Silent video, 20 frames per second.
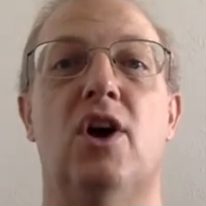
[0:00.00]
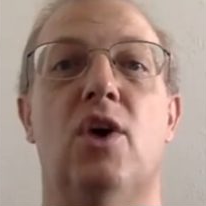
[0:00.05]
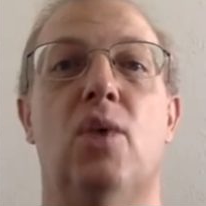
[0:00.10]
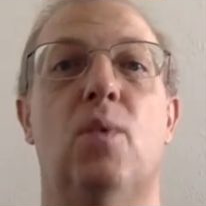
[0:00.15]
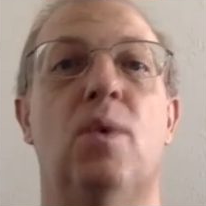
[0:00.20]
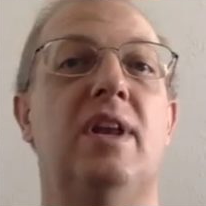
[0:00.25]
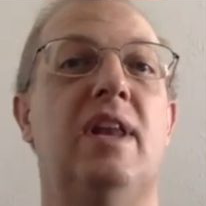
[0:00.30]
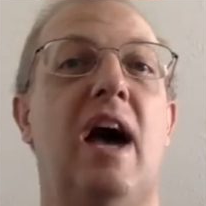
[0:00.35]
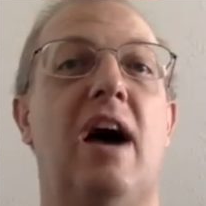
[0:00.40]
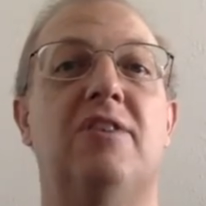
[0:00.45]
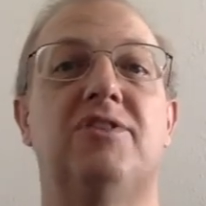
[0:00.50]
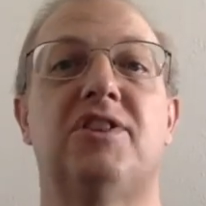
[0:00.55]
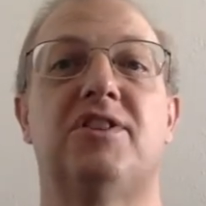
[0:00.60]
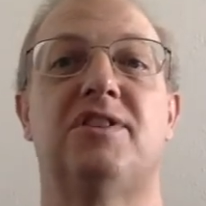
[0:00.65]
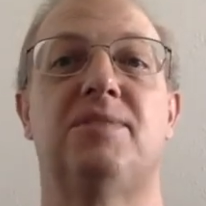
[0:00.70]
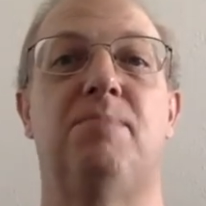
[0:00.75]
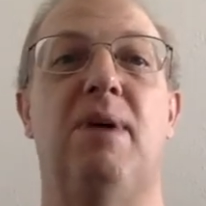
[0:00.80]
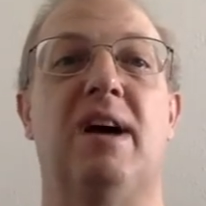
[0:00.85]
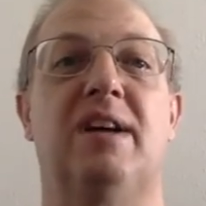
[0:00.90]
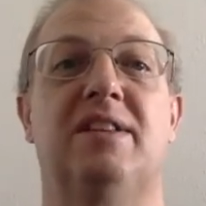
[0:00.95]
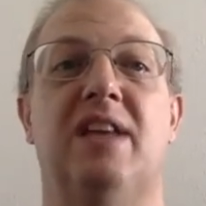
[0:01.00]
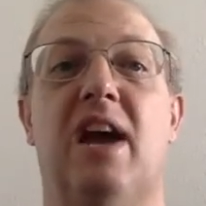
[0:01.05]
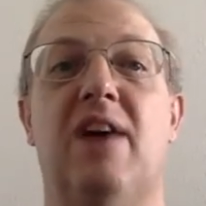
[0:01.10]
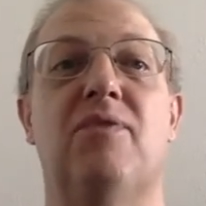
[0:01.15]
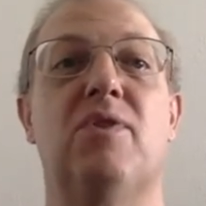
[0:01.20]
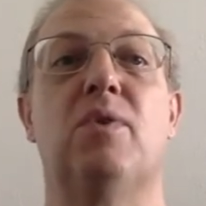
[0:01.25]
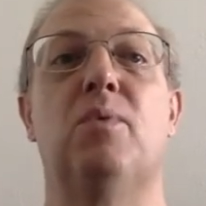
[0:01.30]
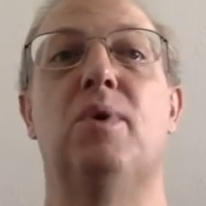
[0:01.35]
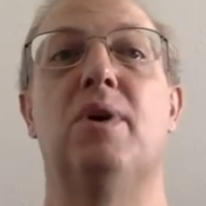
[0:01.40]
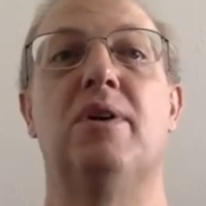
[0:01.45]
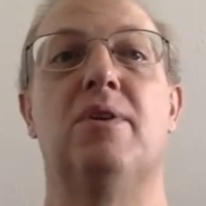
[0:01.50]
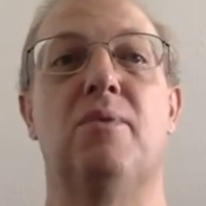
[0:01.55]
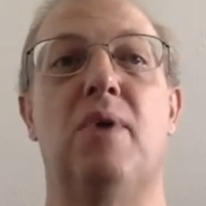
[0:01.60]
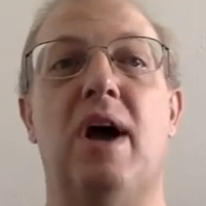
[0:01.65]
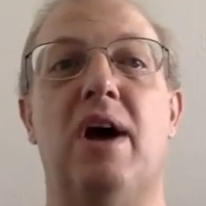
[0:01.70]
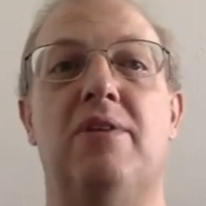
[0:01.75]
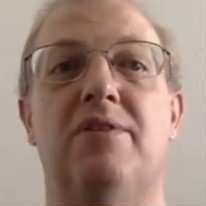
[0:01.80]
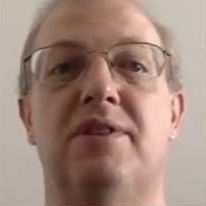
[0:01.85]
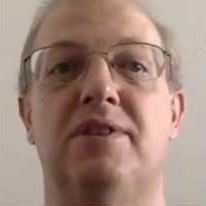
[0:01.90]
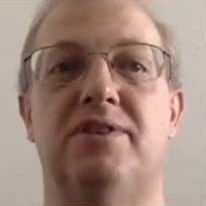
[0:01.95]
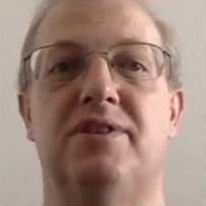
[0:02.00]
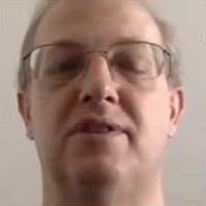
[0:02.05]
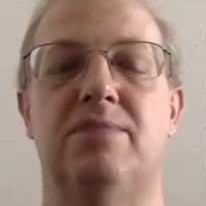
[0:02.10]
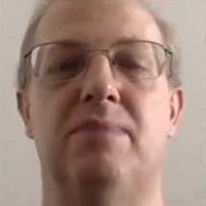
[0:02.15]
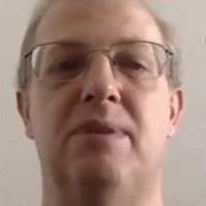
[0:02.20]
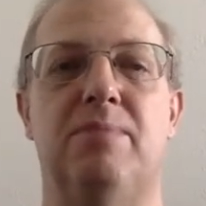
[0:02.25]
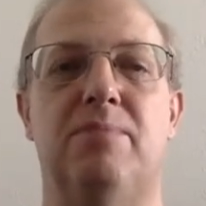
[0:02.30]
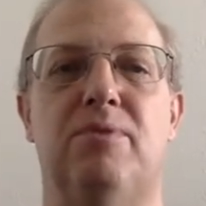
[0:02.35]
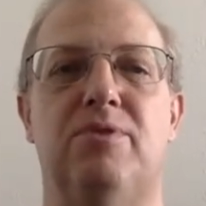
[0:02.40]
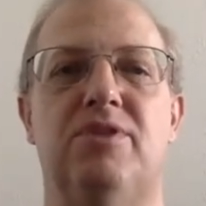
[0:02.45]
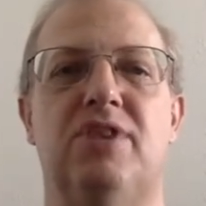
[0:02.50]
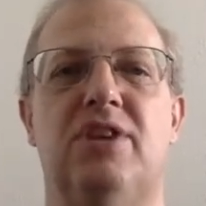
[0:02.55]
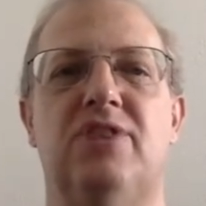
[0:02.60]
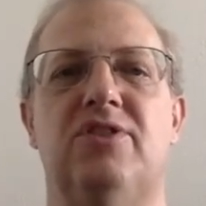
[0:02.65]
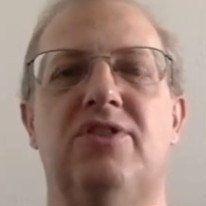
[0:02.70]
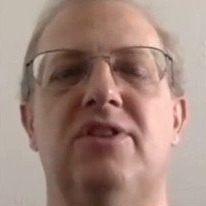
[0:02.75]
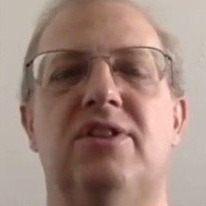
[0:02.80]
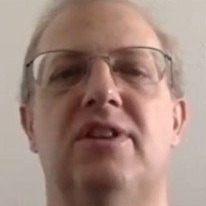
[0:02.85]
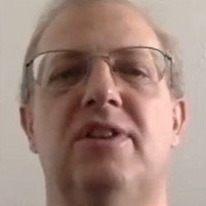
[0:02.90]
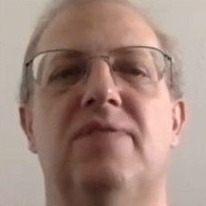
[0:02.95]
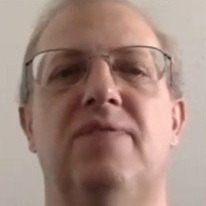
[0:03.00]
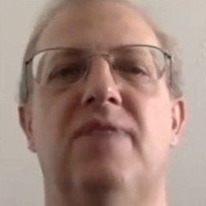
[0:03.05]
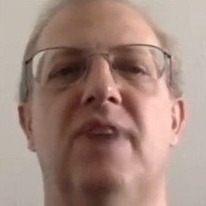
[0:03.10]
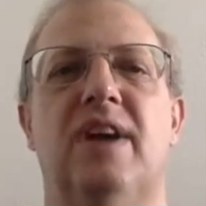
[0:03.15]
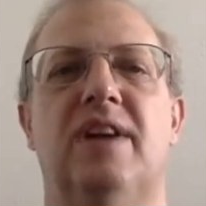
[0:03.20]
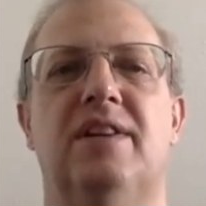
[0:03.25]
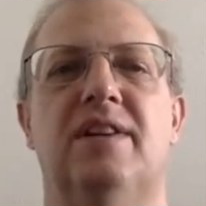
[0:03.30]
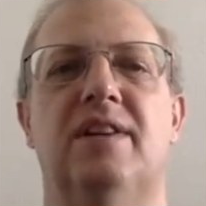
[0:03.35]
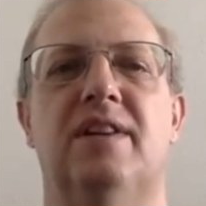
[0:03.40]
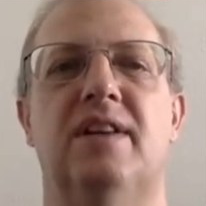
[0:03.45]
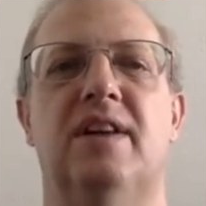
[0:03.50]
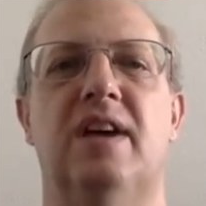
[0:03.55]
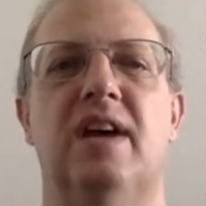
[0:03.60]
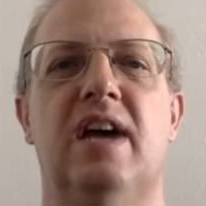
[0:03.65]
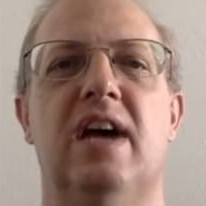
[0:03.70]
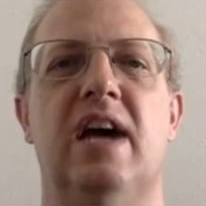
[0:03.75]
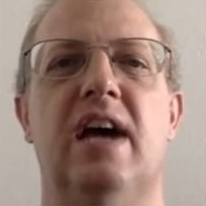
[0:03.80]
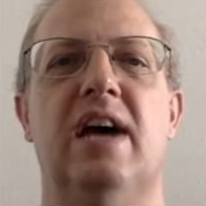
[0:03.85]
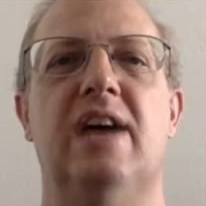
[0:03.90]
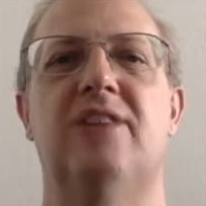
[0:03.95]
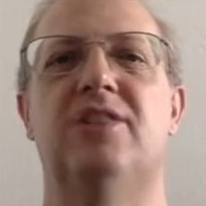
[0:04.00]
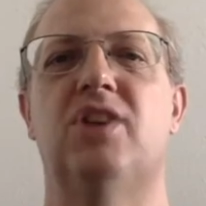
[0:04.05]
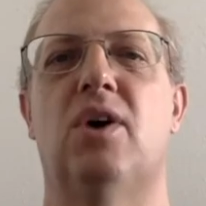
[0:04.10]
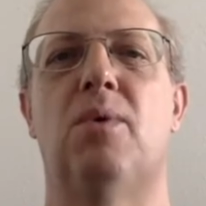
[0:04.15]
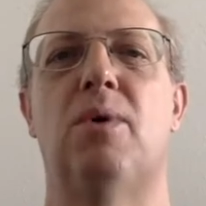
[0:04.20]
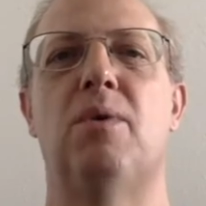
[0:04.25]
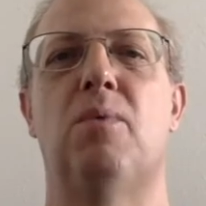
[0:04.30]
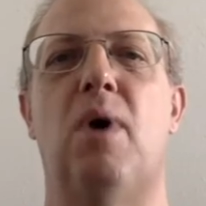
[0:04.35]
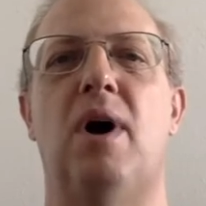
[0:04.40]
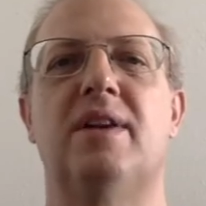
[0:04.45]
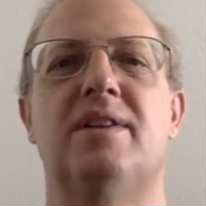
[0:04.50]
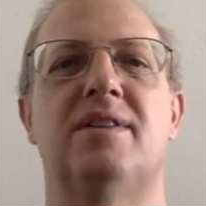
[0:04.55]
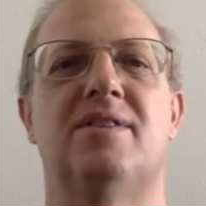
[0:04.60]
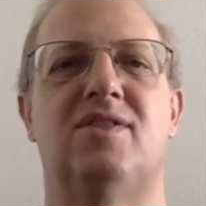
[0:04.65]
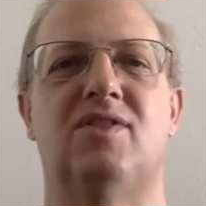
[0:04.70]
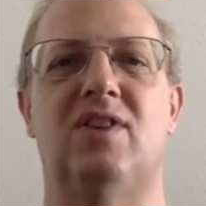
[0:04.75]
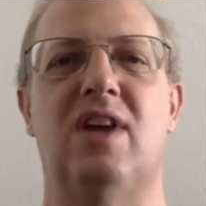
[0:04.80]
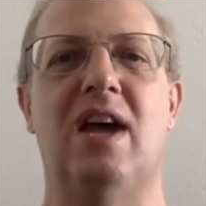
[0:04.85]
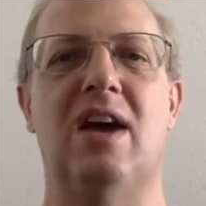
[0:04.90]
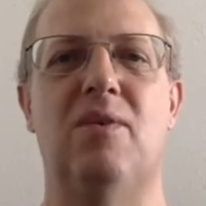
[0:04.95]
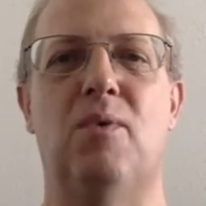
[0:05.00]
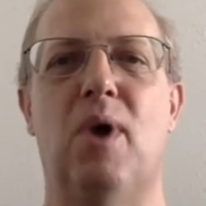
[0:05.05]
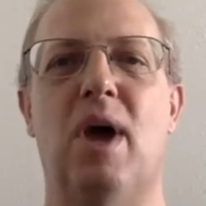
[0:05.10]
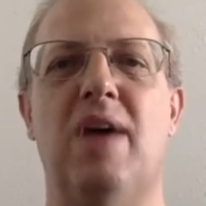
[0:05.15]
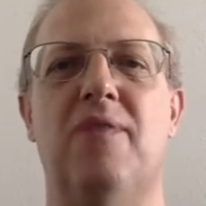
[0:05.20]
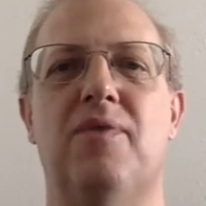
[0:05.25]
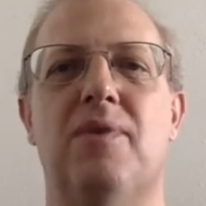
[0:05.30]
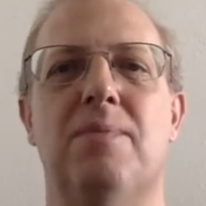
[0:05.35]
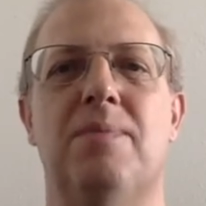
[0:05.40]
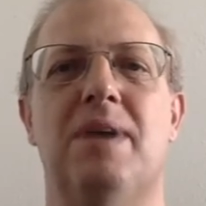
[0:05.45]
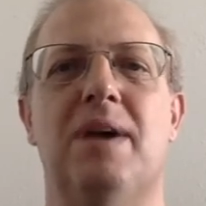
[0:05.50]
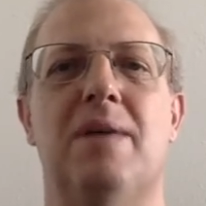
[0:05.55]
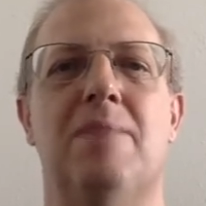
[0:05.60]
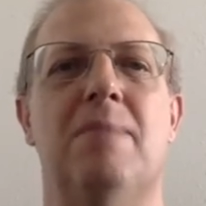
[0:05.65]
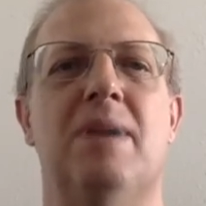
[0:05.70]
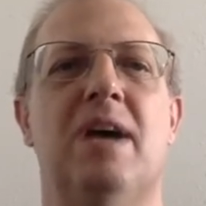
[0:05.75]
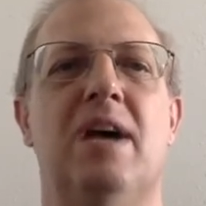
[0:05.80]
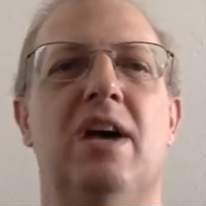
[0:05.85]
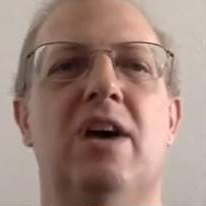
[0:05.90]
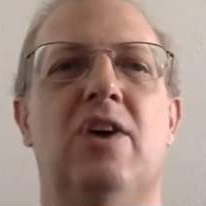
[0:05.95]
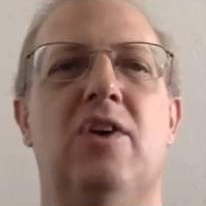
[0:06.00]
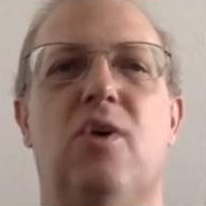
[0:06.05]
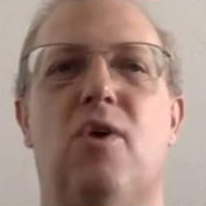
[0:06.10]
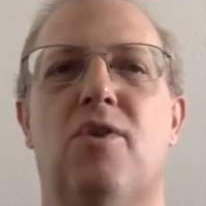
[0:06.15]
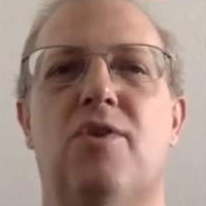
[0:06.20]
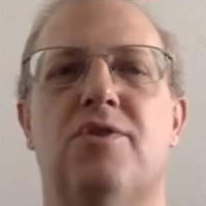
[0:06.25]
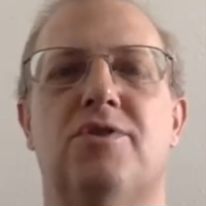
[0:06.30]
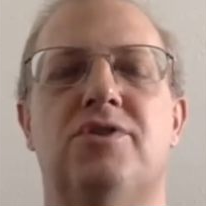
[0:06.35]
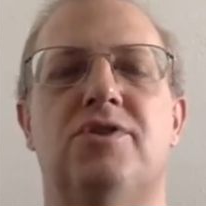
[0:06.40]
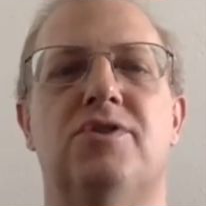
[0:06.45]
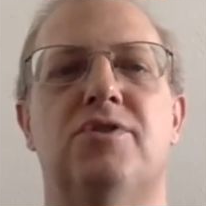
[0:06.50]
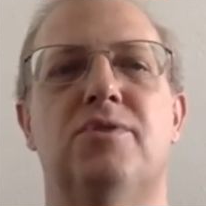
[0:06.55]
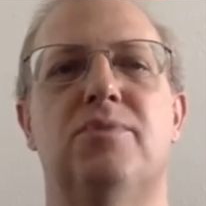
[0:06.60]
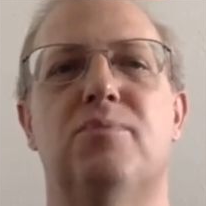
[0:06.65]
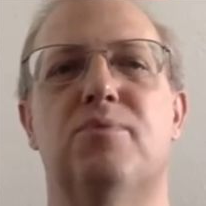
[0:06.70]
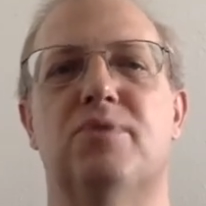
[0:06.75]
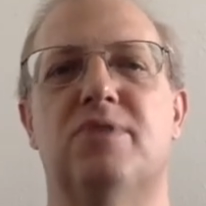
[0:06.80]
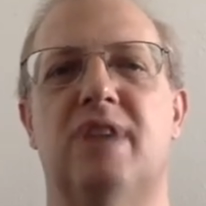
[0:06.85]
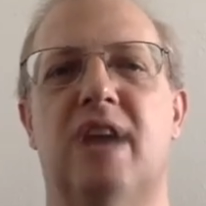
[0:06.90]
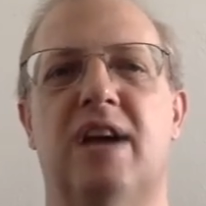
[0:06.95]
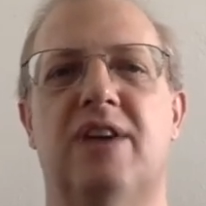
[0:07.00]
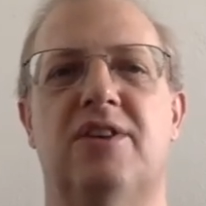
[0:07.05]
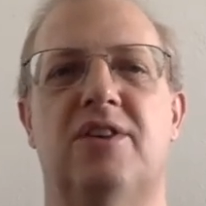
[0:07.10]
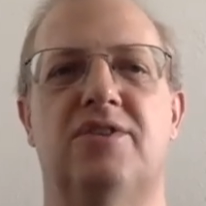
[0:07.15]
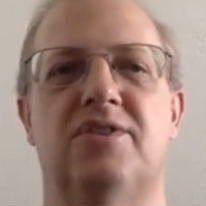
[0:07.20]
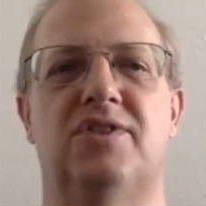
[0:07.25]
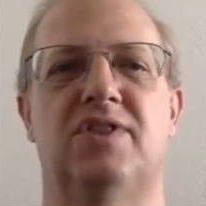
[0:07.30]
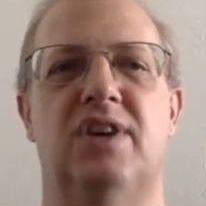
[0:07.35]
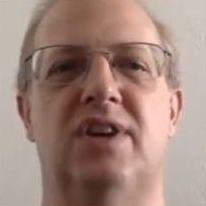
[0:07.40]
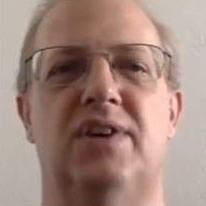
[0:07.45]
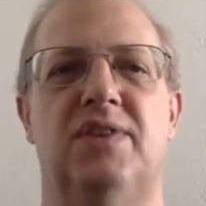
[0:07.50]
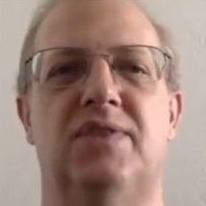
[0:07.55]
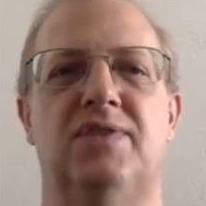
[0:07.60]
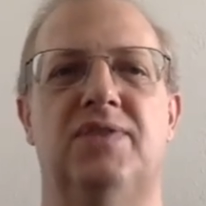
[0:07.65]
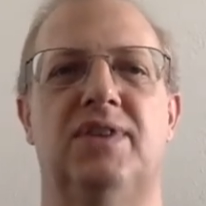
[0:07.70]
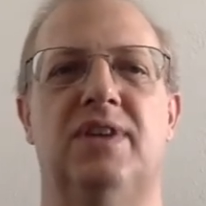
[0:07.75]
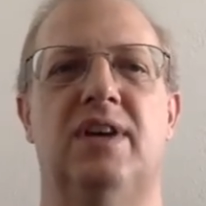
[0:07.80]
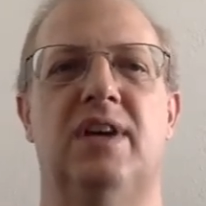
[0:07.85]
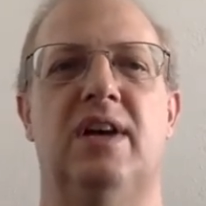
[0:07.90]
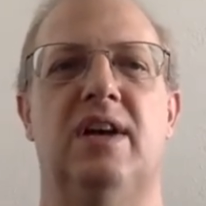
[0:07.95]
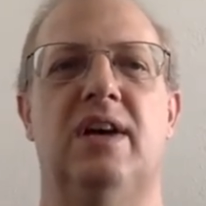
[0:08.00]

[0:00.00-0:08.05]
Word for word: We now suspect everyone around us to be potentially infected, and so we want to stay away from them in order to protect ourselves.